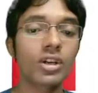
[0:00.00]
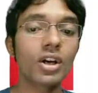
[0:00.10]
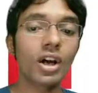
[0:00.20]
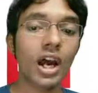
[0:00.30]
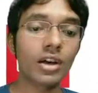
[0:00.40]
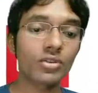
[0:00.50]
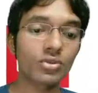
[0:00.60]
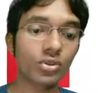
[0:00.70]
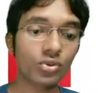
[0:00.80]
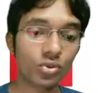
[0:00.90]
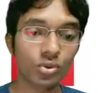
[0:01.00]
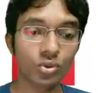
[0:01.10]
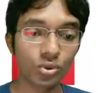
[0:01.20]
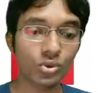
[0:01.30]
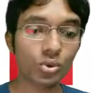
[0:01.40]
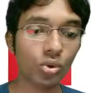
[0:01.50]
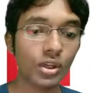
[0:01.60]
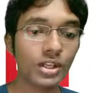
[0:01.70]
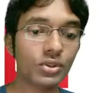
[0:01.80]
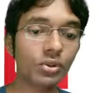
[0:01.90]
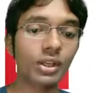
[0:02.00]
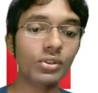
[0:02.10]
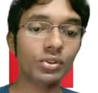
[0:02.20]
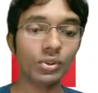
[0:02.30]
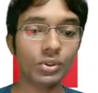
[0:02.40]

And so to do so, it's going to use